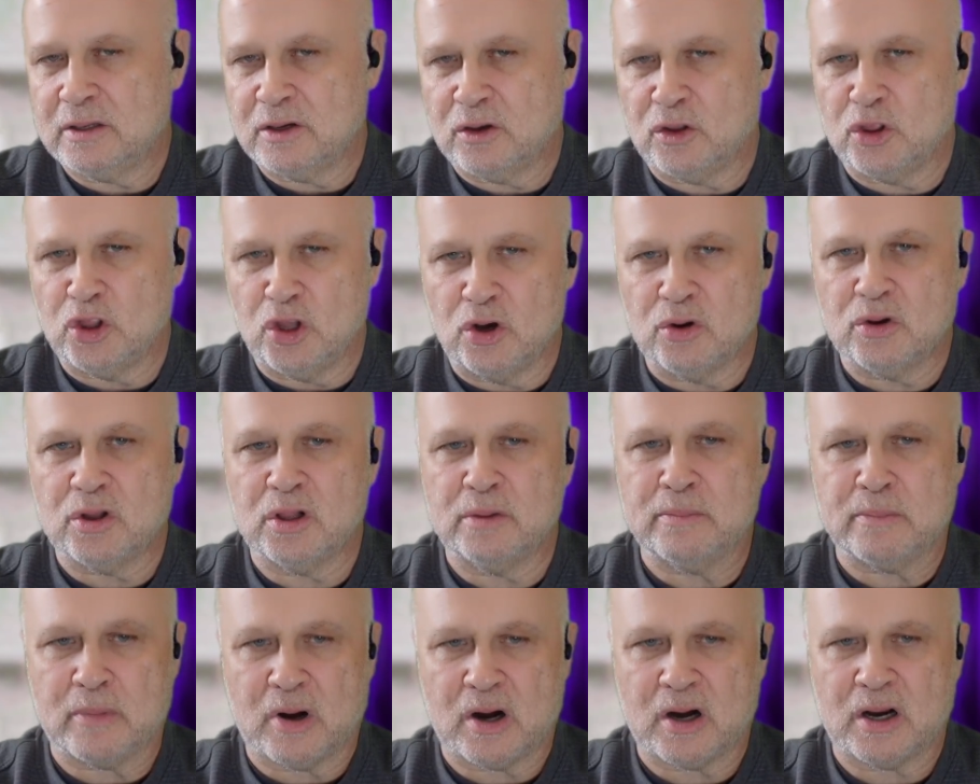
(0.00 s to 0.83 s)
local
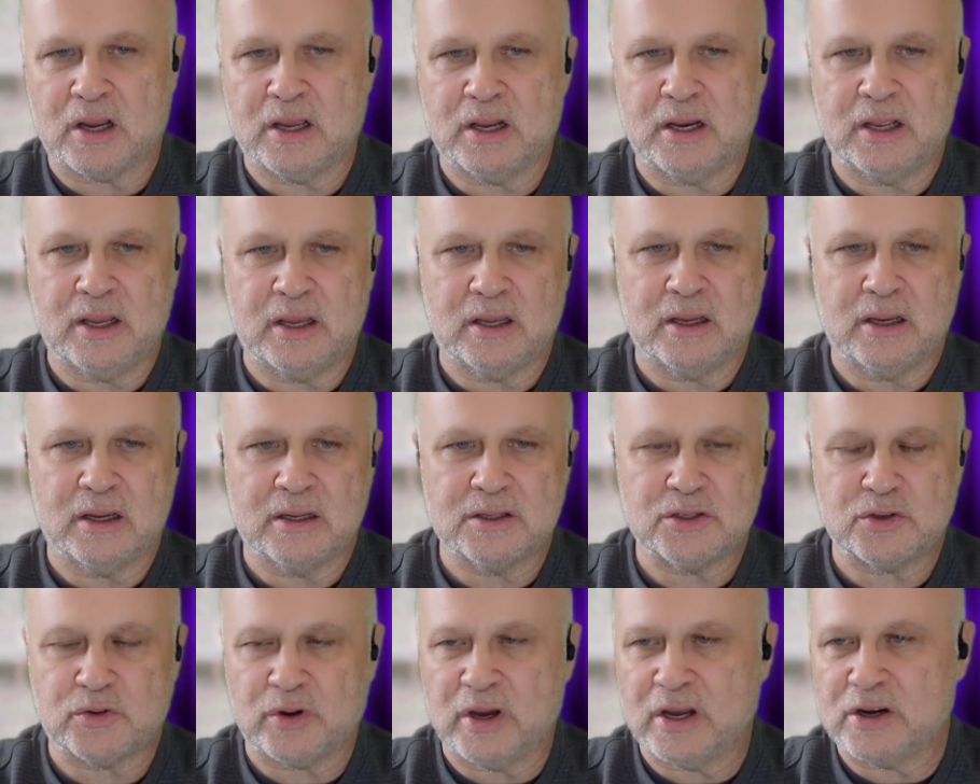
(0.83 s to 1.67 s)
marketing
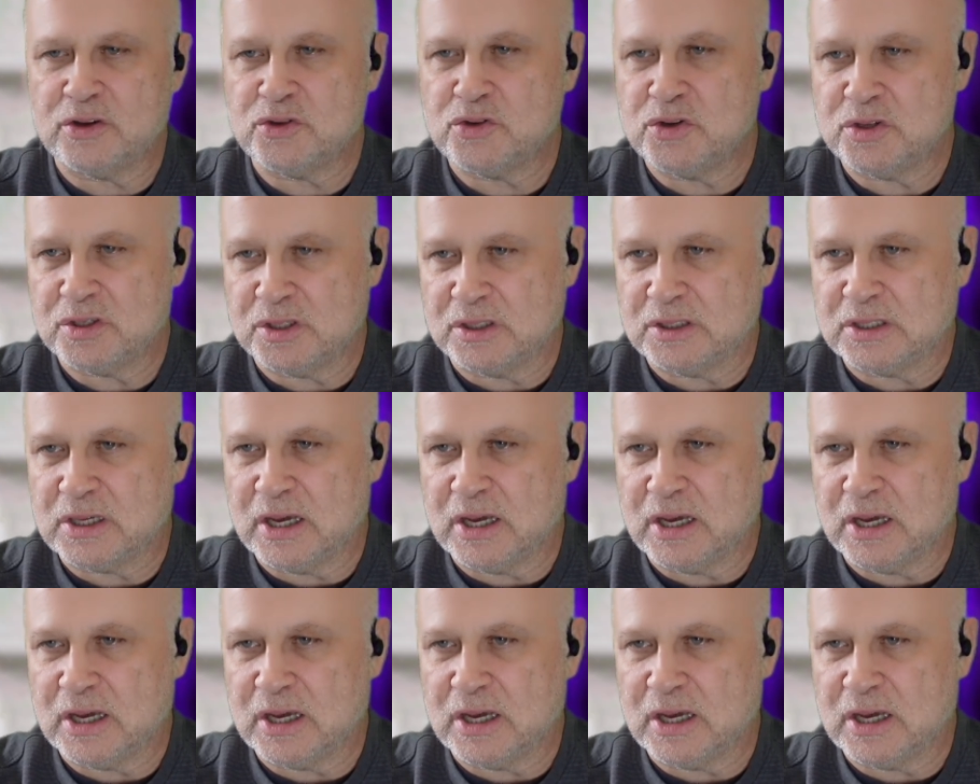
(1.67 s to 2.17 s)
strategies and